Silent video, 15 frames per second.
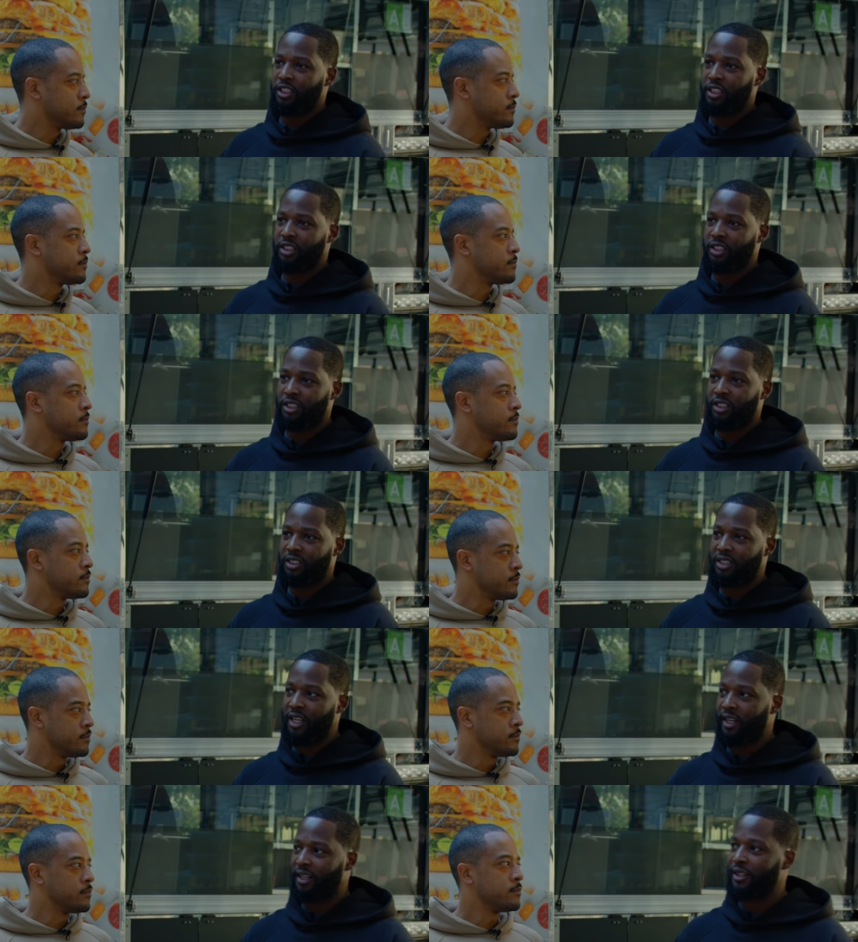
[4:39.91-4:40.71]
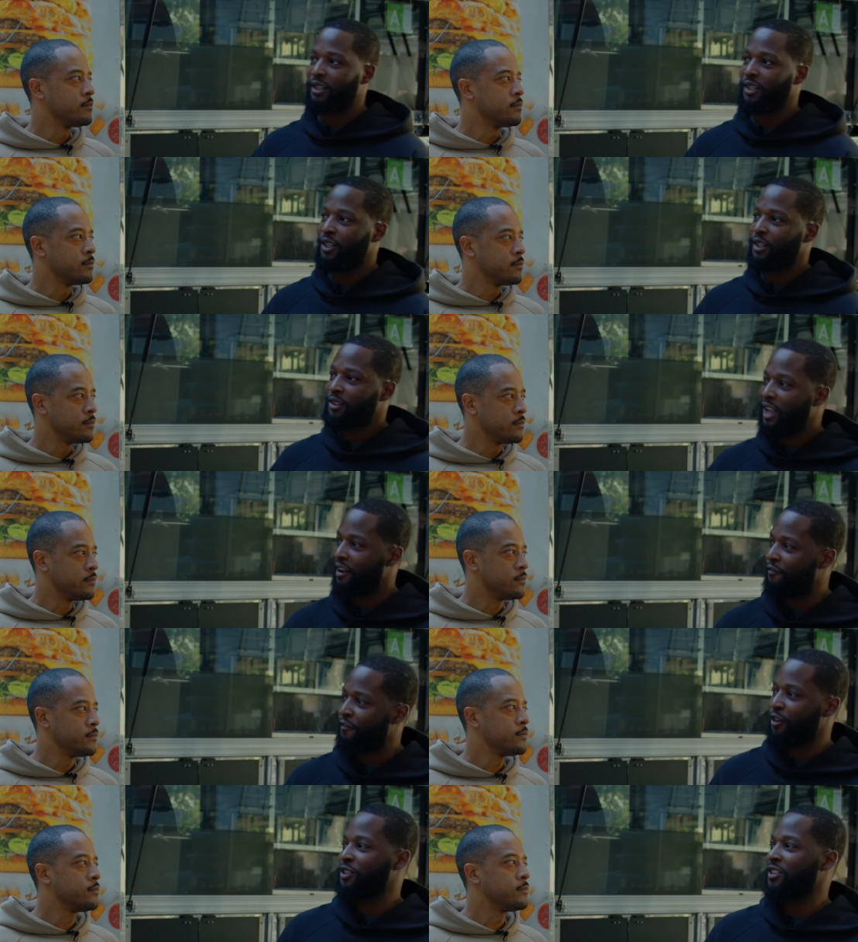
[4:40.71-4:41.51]
Speaker 1: to just take
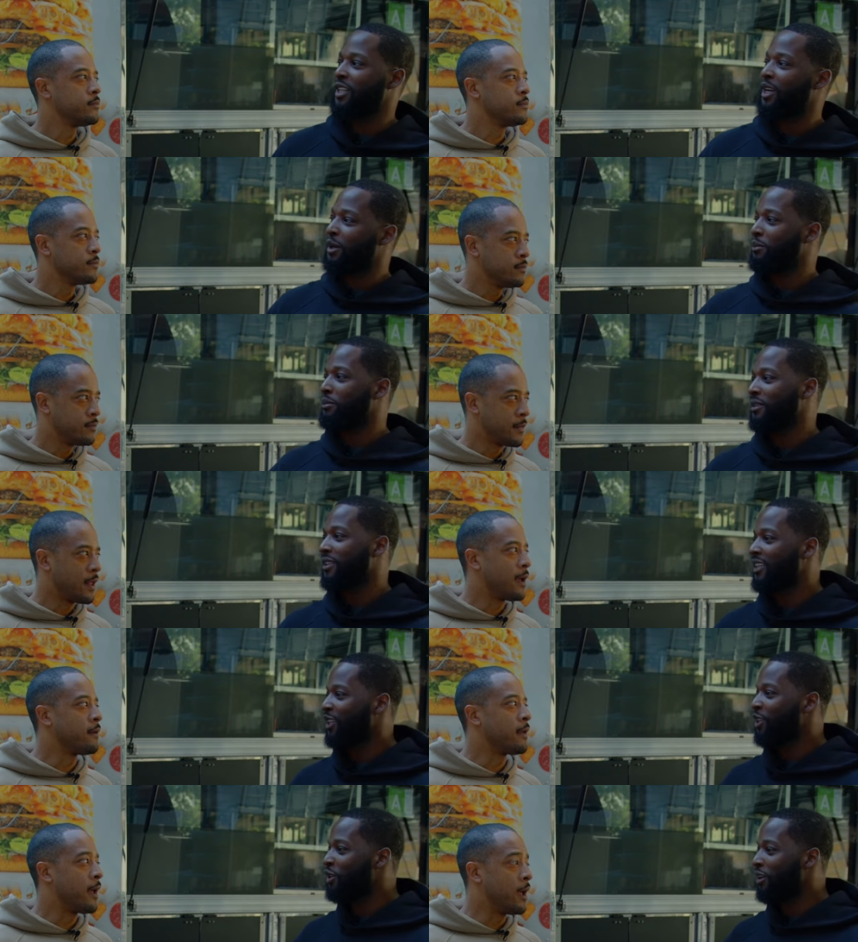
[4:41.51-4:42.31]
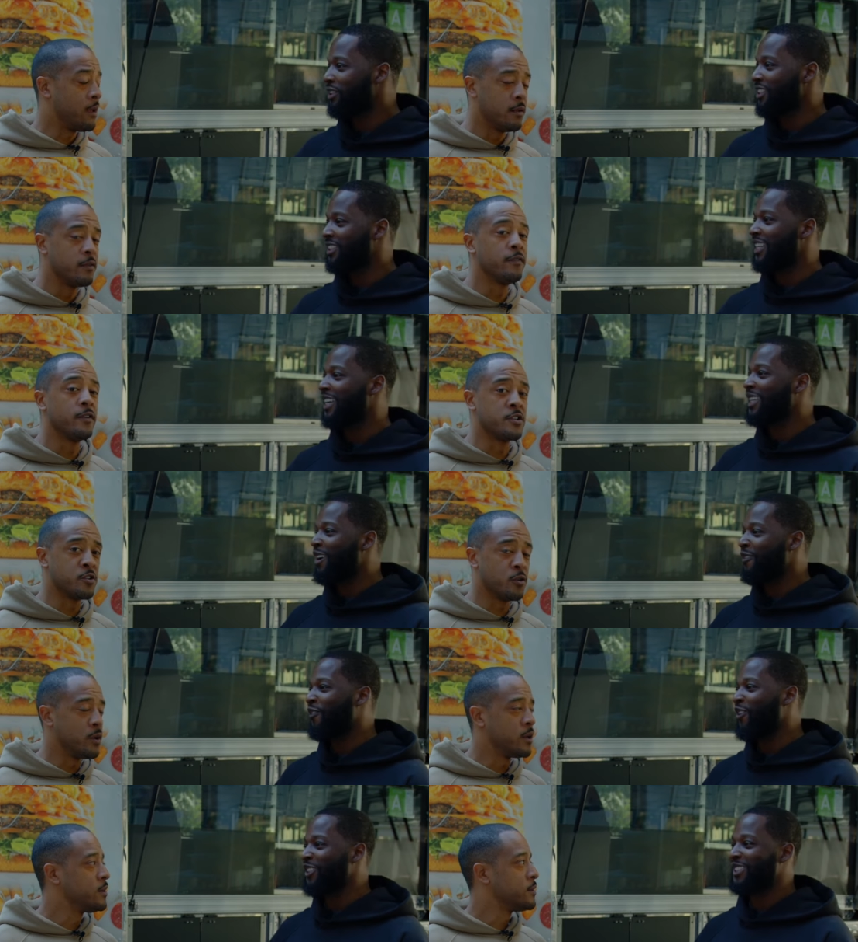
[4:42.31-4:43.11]
that first step. You yeah, know, just take
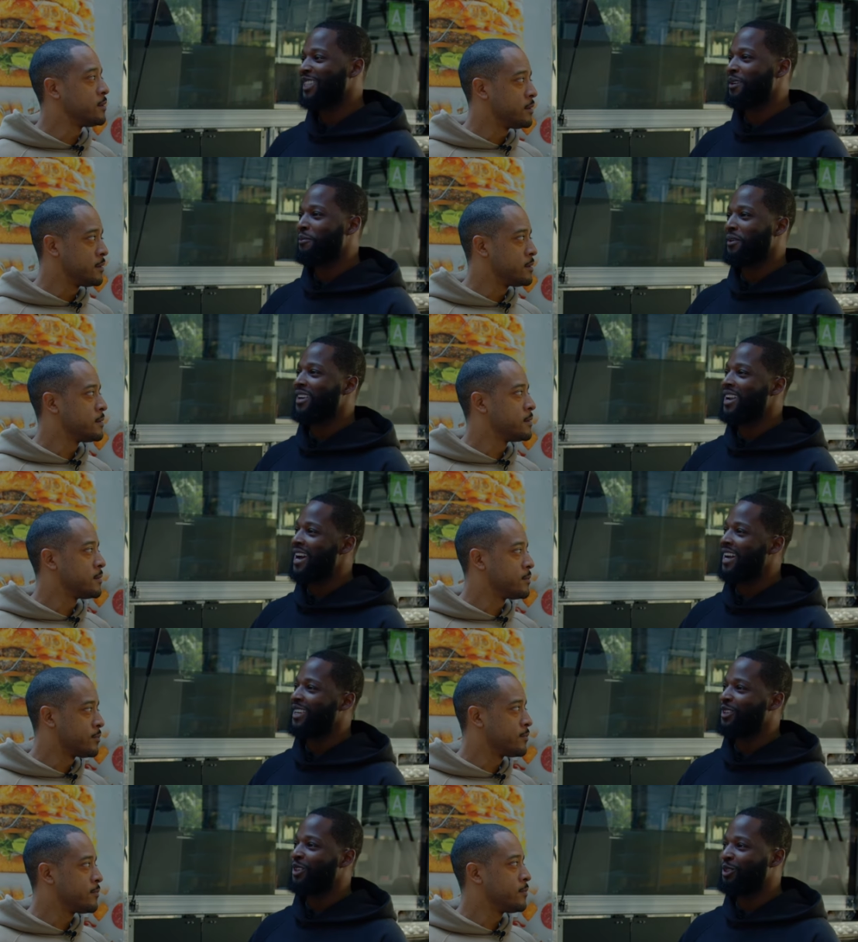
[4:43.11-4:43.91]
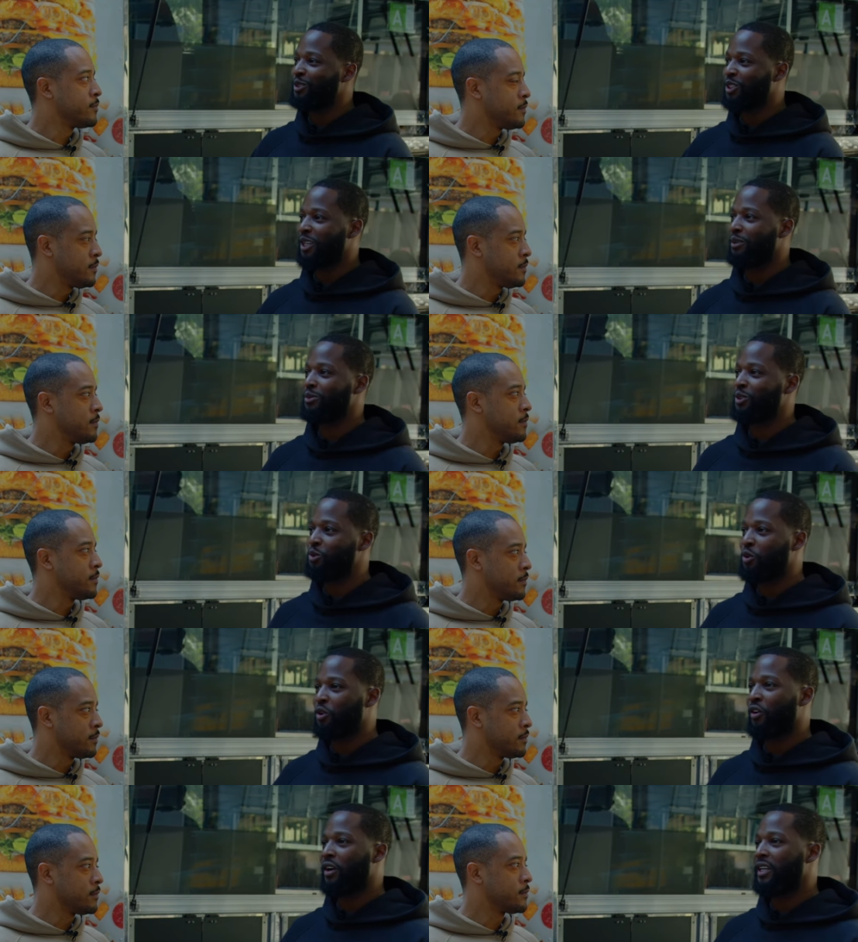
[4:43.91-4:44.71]
that sure. first step and not, you know, jump
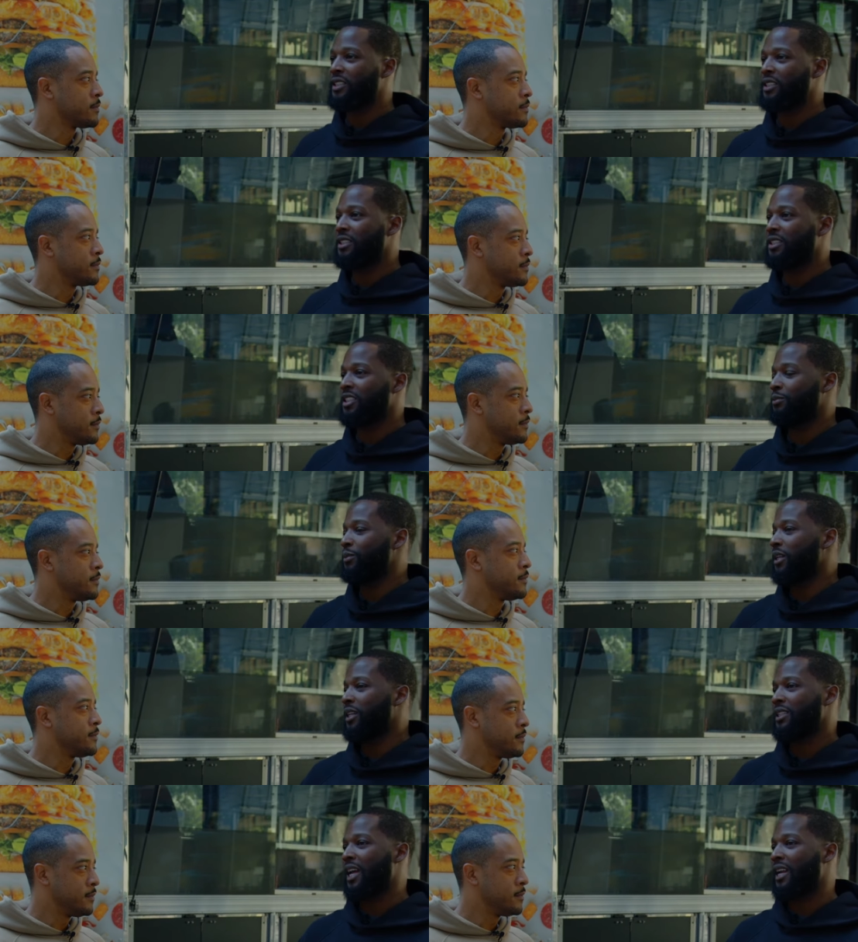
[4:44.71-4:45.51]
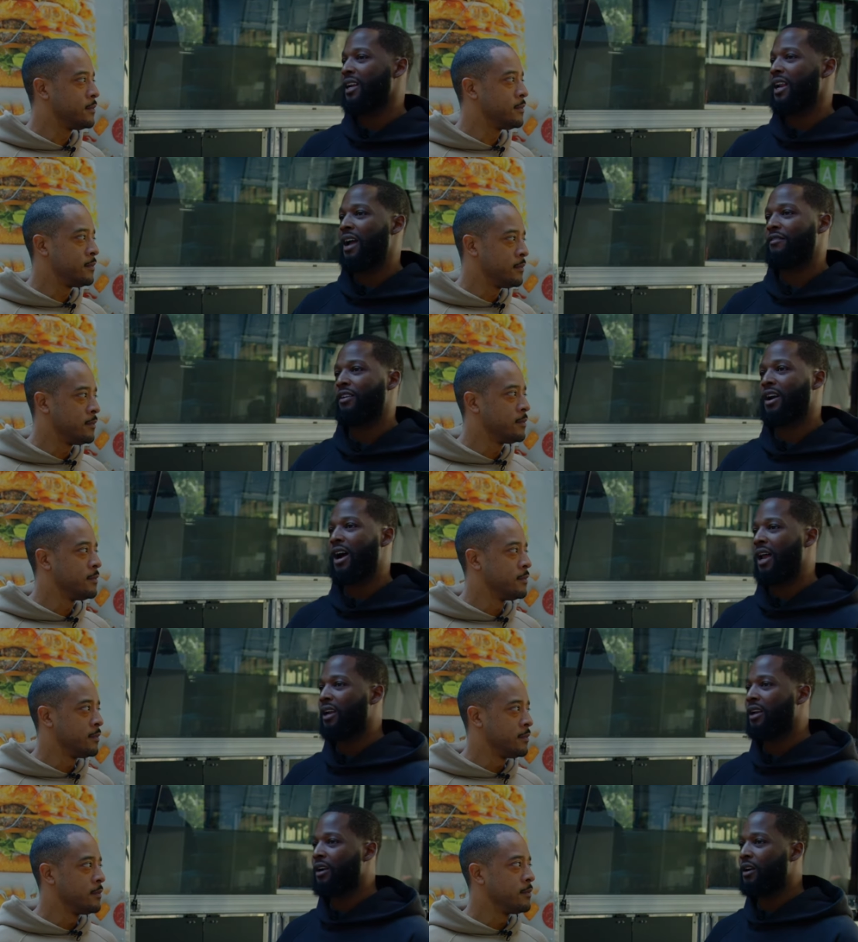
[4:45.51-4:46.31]
too crazy just because I didn't have a
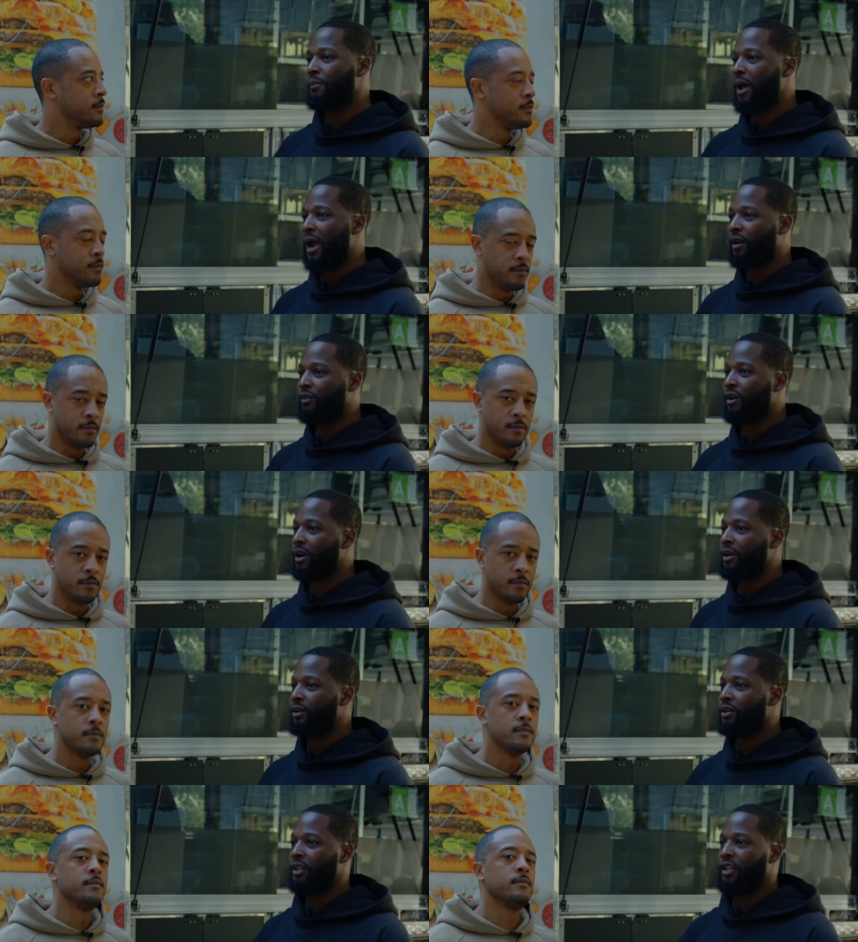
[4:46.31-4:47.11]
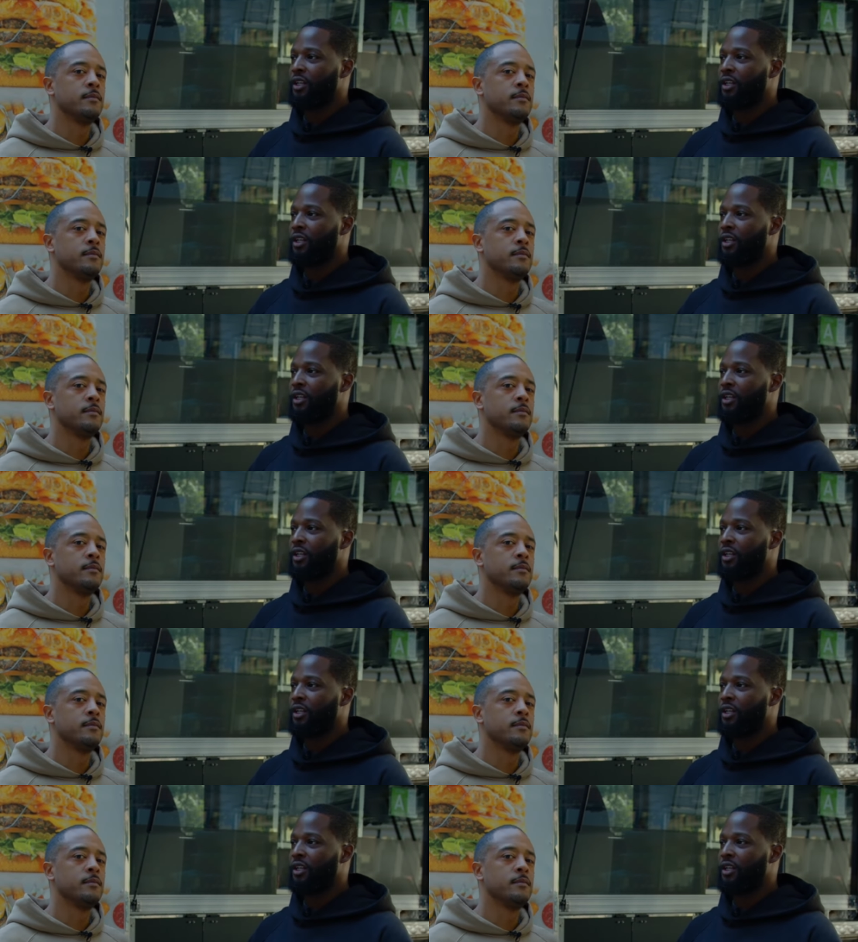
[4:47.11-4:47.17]
culinary background